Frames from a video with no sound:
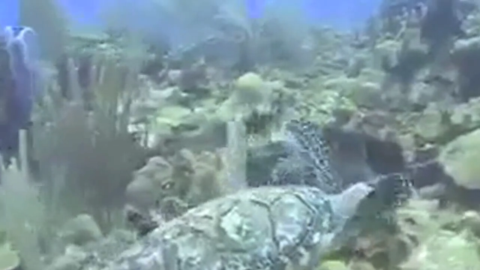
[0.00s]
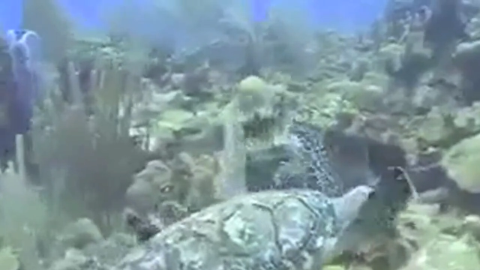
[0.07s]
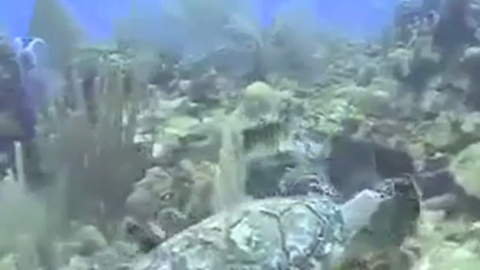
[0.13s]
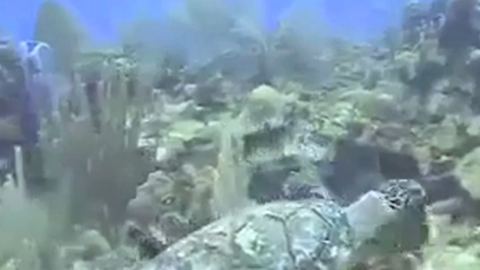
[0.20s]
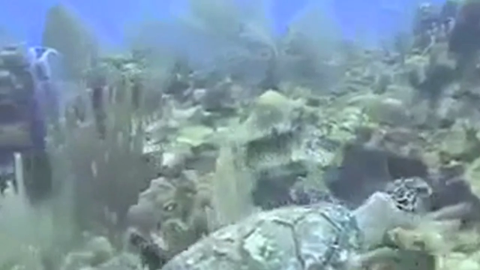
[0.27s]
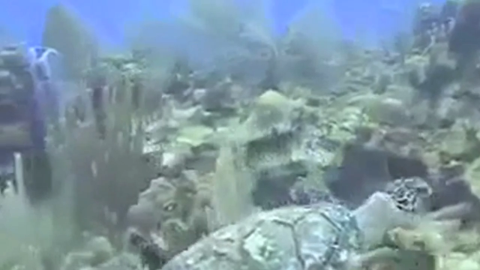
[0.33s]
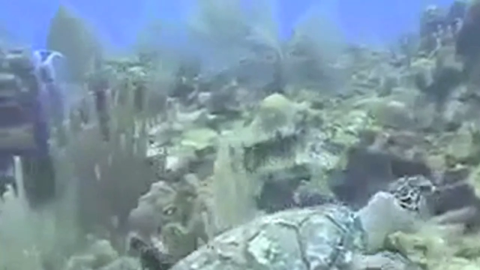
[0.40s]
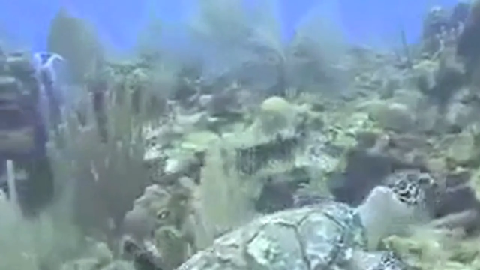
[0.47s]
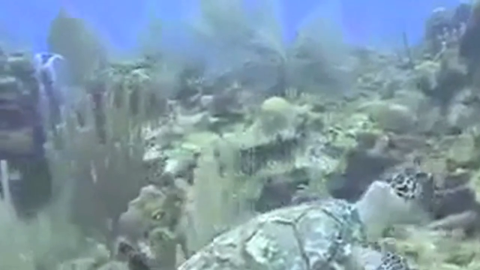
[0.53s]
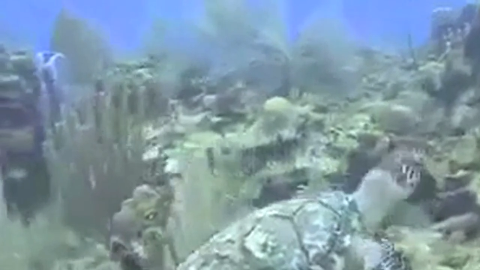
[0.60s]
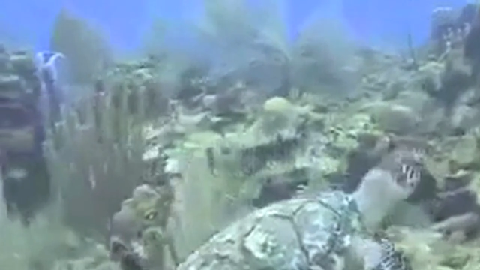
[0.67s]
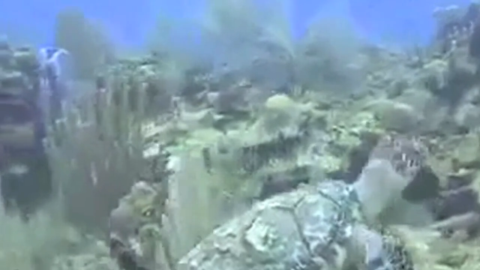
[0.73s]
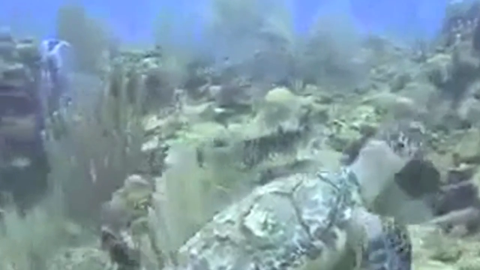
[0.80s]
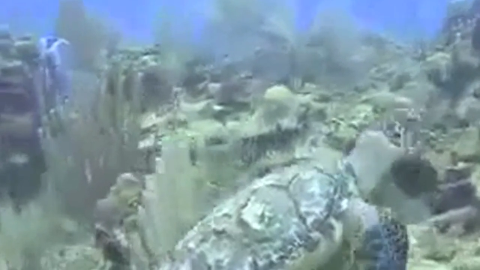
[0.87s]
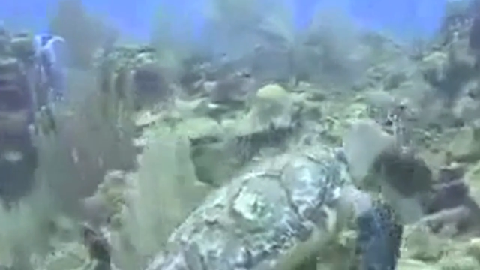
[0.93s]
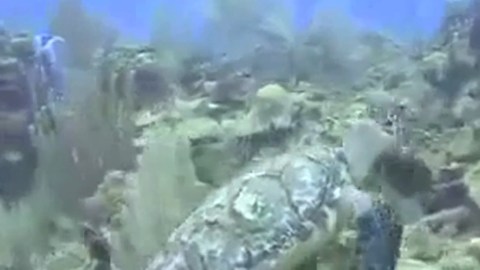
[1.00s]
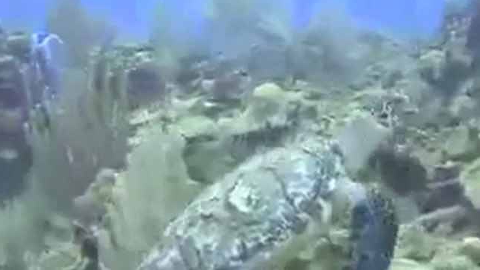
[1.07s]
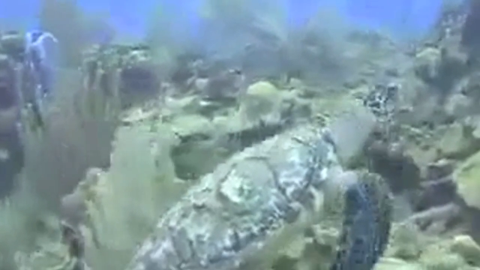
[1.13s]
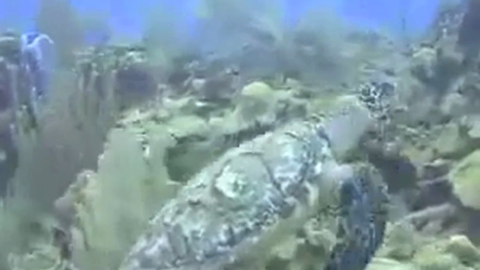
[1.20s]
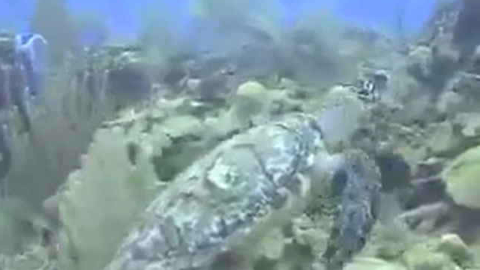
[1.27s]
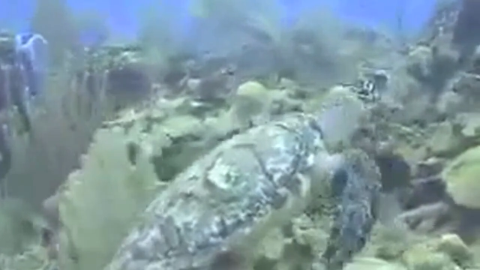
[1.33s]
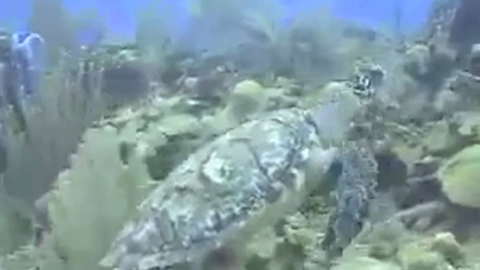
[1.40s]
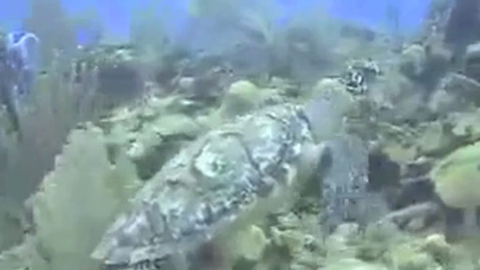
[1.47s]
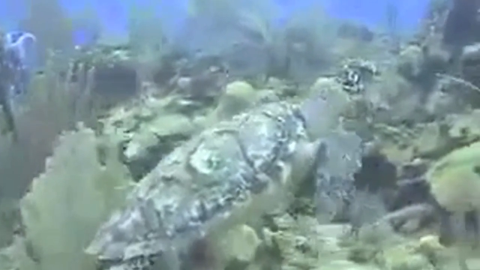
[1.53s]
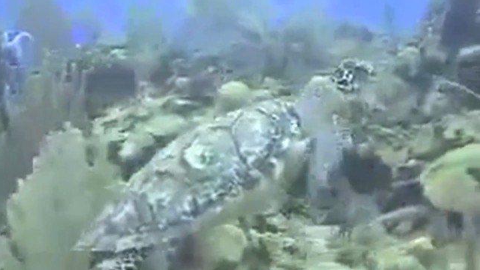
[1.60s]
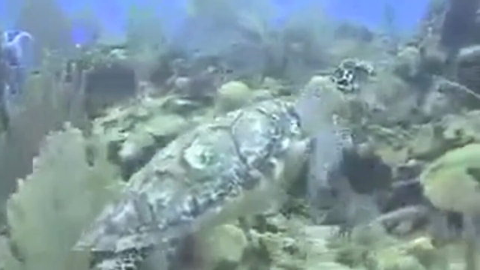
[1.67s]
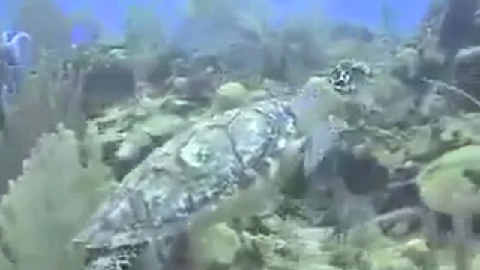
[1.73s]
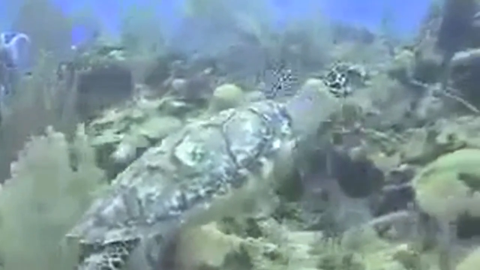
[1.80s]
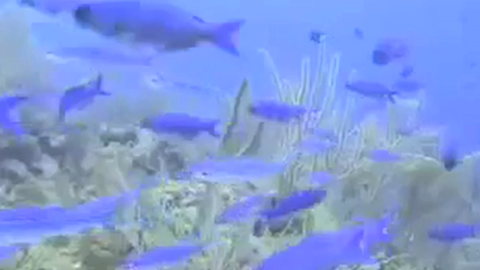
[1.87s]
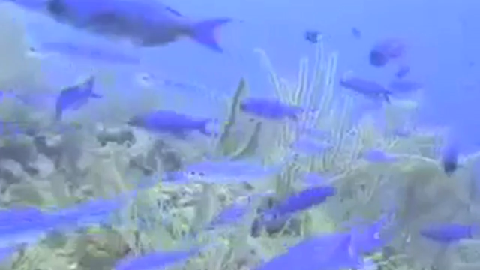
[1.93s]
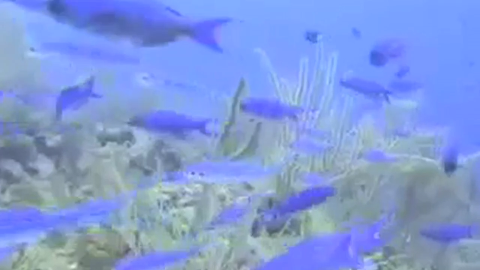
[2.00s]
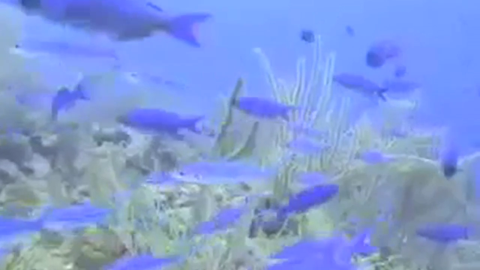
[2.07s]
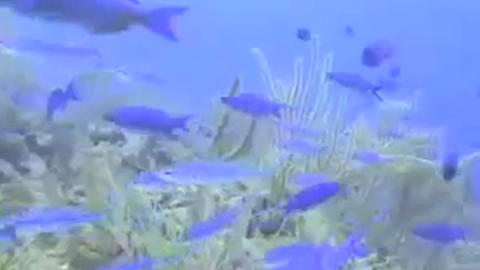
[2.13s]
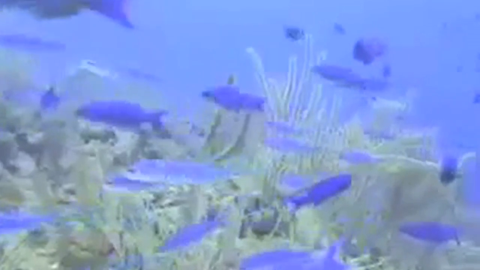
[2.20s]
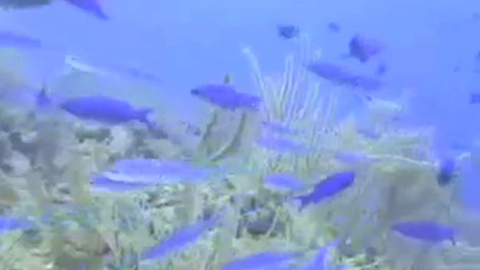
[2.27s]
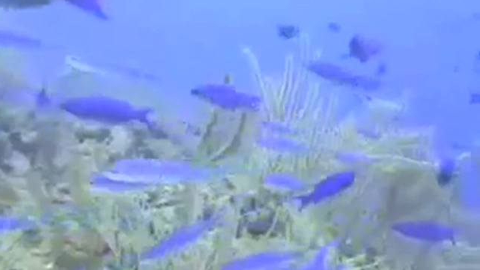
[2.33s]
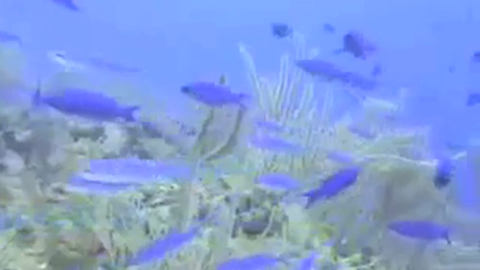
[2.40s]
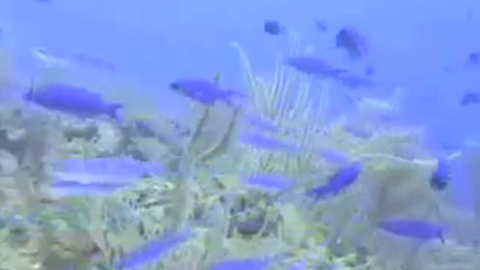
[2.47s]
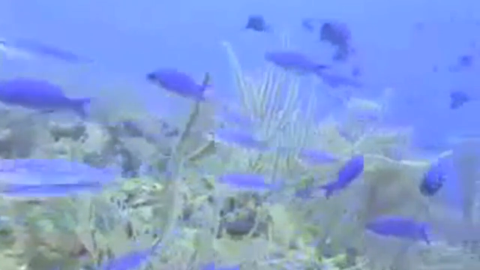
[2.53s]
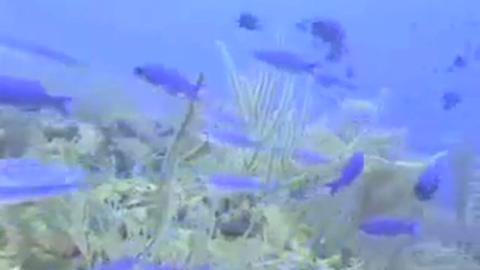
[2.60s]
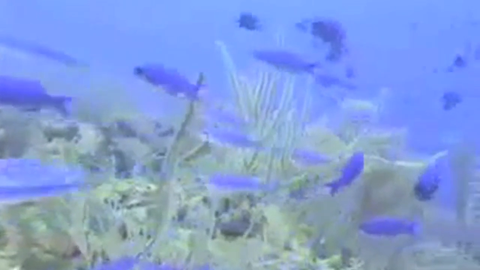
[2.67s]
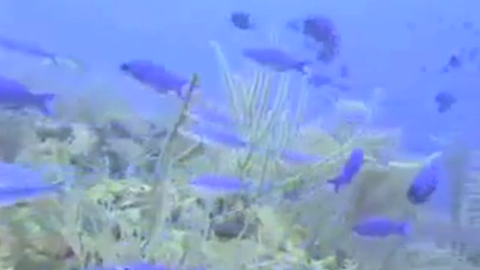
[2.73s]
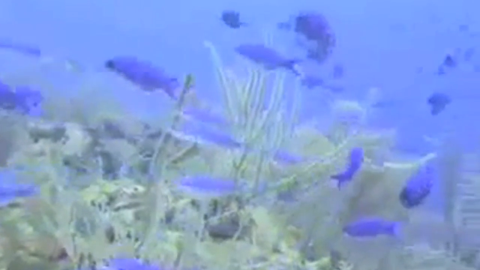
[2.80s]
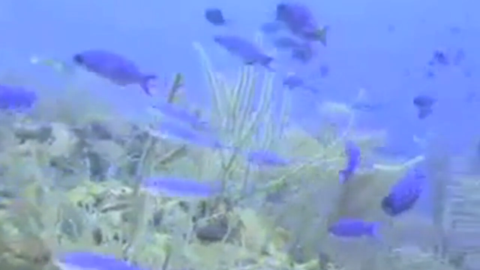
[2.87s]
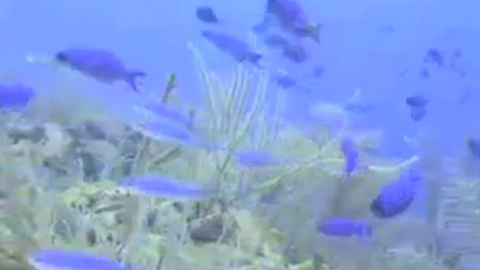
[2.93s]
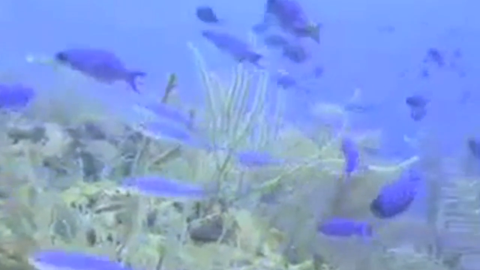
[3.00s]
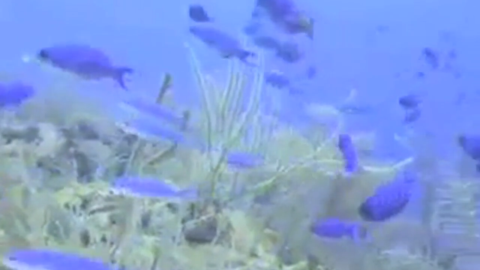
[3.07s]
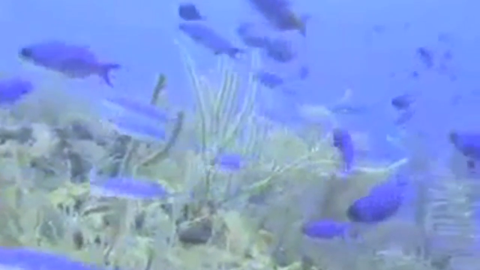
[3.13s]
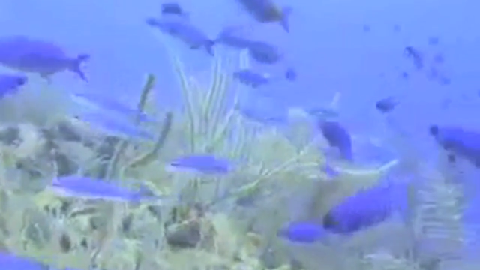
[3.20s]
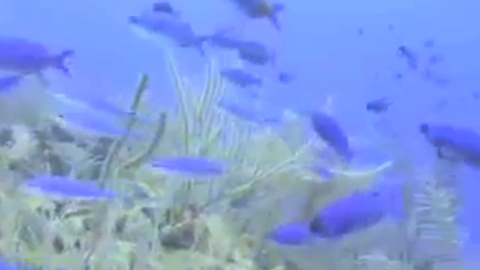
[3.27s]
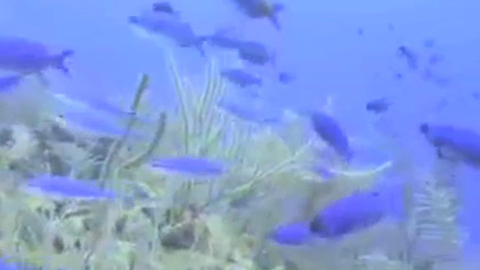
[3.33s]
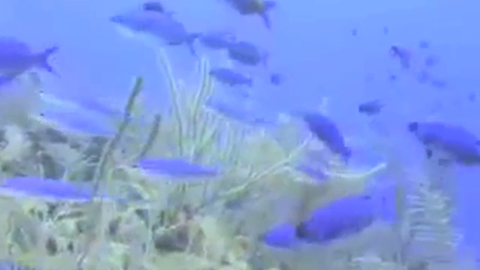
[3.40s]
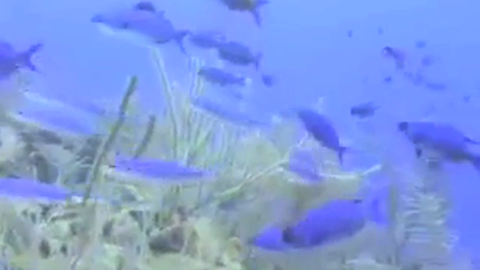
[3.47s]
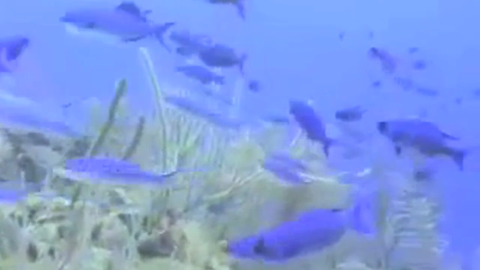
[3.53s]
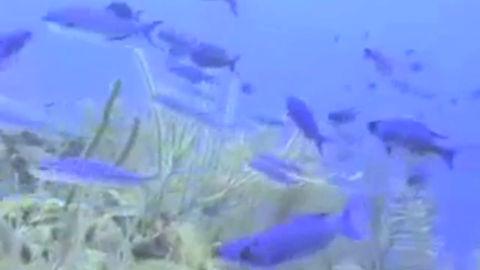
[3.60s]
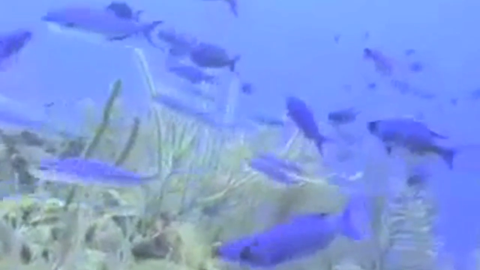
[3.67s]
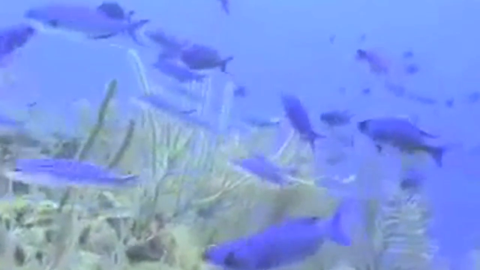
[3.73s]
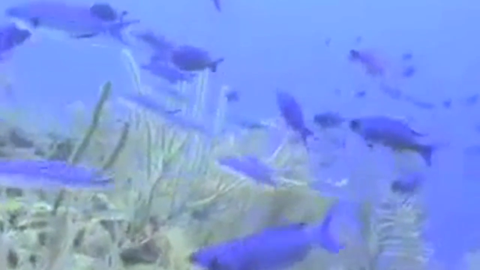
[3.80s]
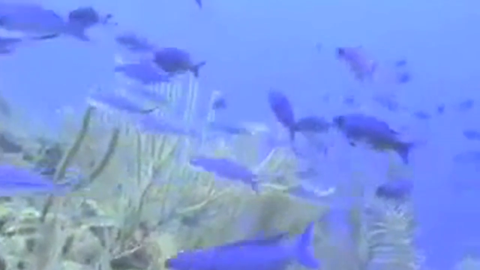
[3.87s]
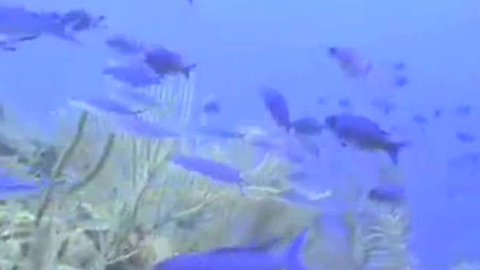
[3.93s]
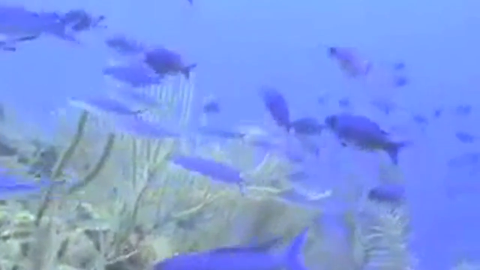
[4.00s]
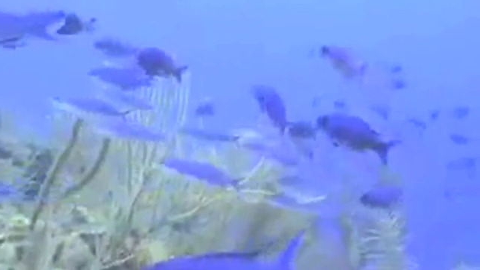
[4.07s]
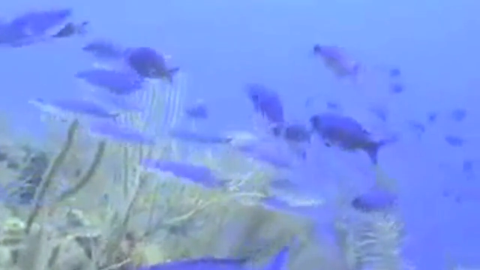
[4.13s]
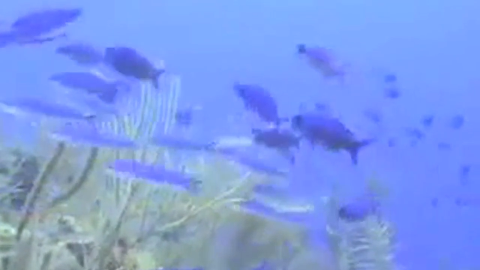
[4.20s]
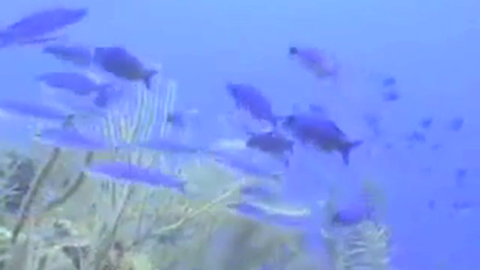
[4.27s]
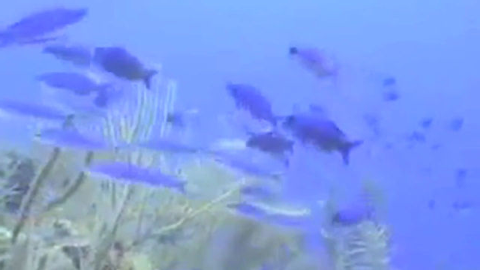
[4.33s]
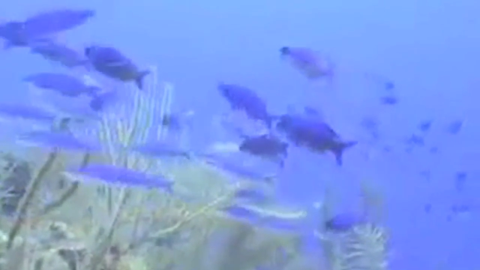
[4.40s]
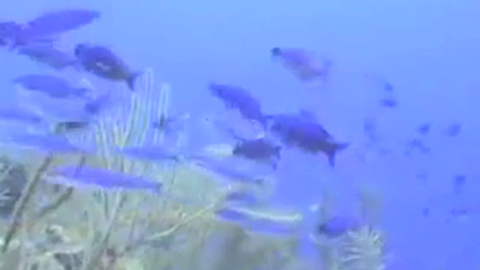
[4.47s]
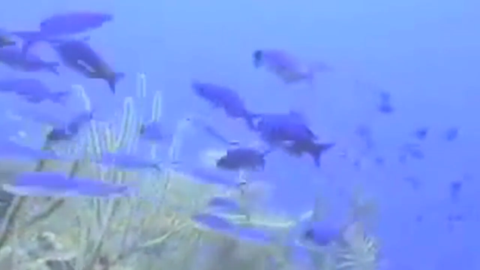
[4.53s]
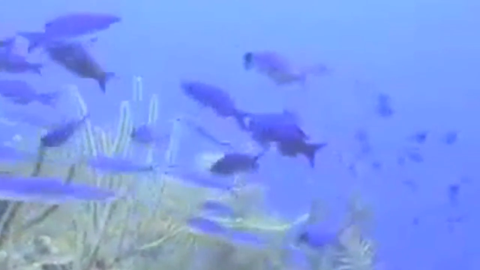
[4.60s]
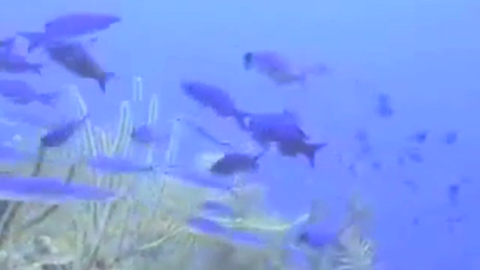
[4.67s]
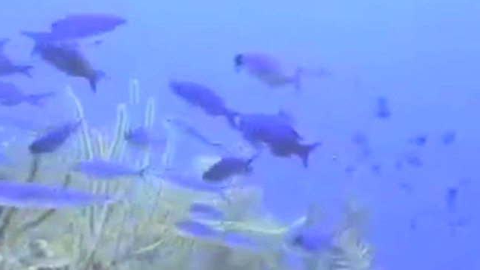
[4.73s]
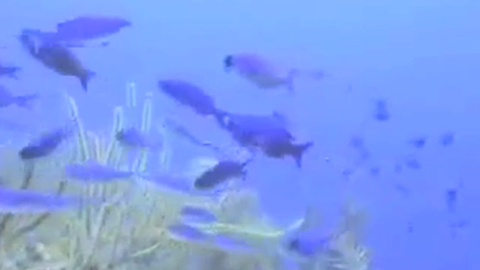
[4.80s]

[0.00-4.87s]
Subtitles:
No face is visible, so there are no lips to read.